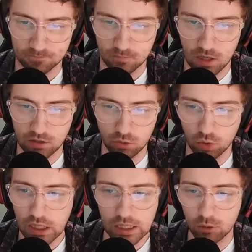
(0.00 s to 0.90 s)
It's a
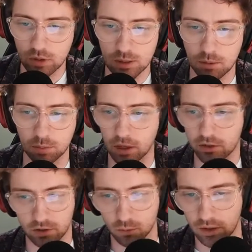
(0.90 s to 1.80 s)
really, really
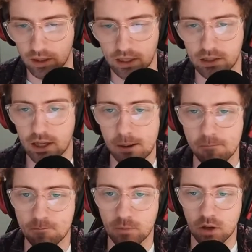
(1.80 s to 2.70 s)
perplexing one,
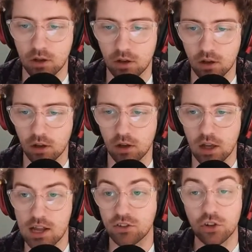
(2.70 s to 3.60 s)
and
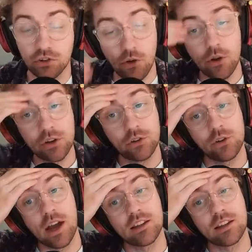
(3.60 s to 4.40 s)
it's concerning too. And